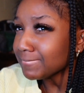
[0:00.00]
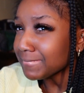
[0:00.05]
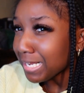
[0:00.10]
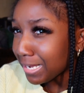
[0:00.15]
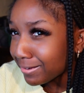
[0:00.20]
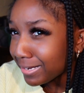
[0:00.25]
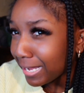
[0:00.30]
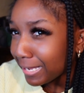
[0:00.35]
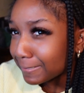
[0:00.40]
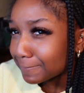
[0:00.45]

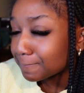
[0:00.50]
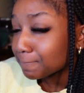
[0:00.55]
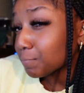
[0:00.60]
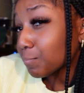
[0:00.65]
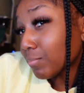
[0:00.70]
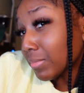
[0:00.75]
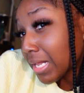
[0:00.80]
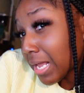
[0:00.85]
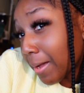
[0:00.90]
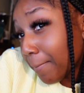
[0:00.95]
Okay.
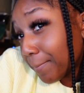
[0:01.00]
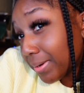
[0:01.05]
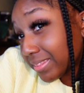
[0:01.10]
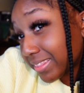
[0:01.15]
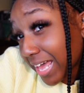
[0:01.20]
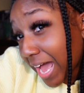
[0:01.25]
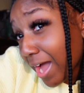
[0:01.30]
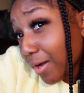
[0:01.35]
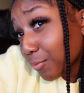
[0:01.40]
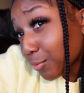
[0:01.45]
But
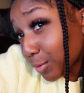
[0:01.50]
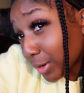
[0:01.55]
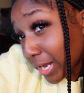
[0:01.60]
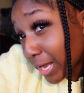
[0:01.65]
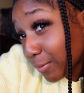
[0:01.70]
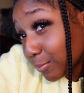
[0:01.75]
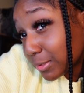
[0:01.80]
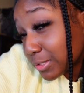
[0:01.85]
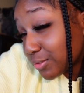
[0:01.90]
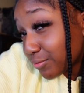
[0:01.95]
that
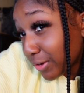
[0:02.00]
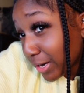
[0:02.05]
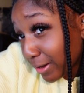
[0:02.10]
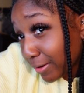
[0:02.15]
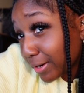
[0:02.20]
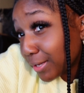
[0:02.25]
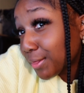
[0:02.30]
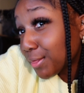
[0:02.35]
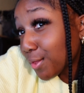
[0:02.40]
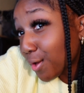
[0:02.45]
rant was
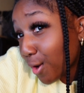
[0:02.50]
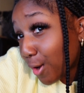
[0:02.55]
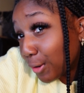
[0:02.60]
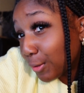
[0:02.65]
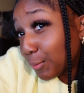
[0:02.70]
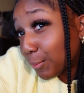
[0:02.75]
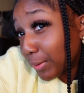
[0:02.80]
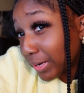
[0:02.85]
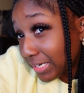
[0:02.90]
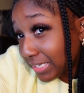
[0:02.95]
very
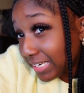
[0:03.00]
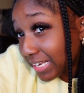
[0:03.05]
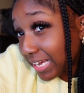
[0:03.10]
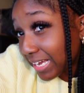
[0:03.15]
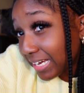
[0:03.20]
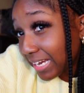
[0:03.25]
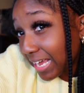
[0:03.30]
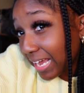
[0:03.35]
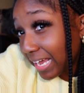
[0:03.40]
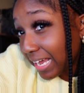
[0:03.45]

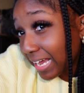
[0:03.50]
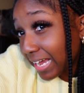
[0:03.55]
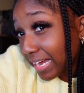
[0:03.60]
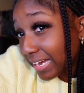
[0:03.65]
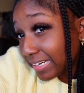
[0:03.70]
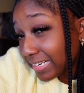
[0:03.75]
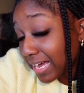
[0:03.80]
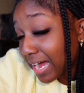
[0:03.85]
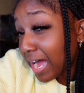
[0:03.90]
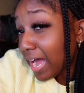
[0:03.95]
long-winded,
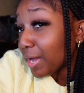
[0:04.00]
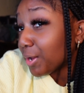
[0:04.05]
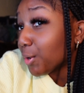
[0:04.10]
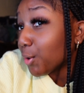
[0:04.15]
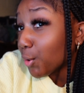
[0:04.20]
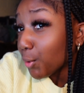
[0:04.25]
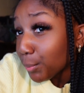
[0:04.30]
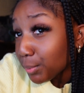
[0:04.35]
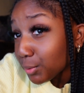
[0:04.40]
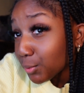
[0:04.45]
and I
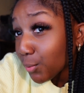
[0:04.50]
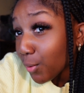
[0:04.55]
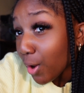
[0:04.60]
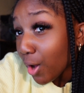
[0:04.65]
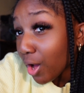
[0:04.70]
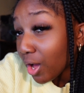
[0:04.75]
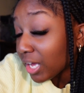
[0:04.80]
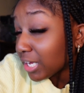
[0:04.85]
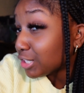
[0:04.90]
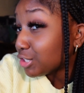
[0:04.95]
hope you
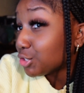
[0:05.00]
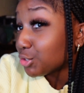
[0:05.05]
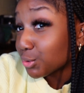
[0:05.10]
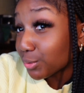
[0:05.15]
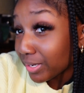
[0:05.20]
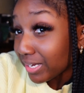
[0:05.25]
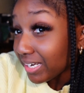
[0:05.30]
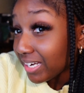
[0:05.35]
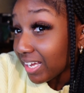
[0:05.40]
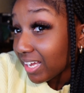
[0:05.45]
all
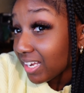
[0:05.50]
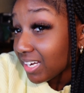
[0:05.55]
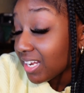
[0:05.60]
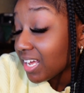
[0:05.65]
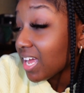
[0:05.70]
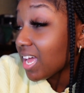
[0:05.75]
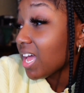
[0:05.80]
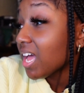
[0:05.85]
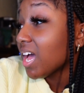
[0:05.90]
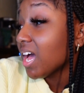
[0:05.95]
enjoyed it.
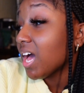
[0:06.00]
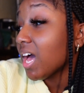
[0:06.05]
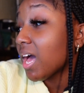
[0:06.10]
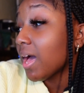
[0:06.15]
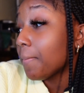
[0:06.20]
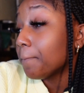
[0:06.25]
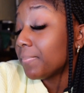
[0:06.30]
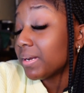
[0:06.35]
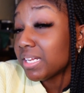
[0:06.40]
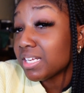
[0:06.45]

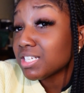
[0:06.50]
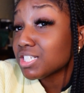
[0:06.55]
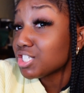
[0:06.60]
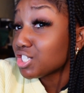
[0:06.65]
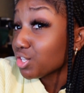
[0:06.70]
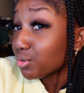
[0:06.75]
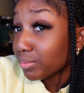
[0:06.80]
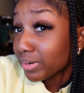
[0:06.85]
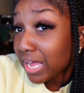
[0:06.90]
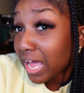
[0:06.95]
But it is
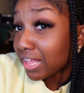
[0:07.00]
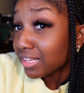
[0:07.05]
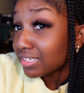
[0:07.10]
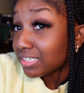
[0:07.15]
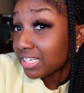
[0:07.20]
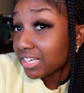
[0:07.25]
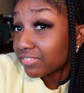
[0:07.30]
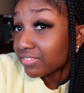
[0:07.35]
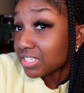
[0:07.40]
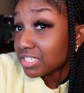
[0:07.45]
the
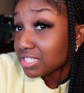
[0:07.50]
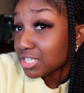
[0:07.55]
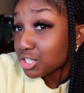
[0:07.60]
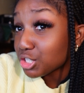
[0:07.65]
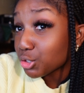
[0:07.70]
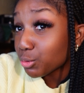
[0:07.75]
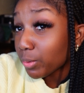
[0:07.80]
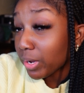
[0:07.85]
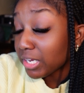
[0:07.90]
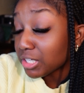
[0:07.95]
reality of the
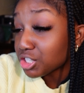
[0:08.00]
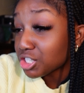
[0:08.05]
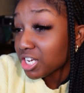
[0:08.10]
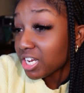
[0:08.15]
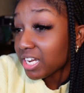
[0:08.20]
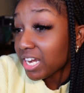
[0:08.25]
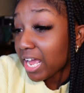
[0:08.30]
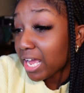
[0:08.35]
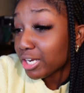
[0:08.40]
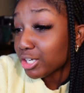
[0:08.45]

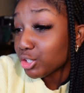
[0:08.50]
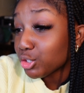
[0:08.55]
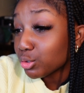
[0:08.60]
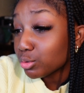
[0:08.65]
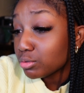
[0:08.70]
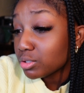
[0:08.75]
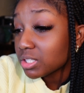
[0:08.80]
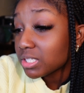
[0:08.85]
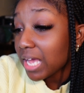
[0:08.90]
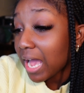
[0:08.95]
situation, and
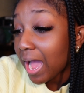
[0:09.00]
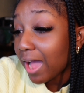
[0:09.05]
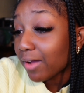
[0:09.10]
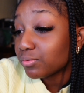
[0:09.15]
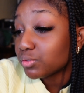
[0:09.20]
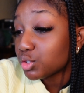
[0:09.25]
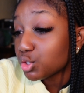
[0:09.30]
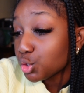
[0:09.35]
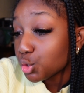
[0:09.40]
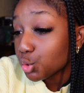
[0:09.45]
you just
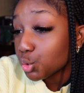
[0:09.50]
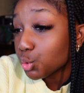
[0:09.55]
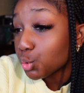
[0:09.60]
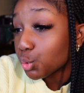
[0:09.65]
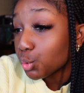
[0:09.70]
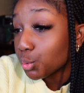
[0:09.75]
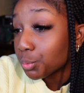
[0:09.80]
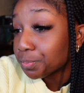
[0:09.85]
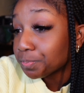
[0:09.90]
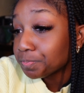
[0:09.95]
have
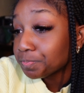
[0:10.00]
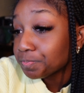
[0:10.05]
to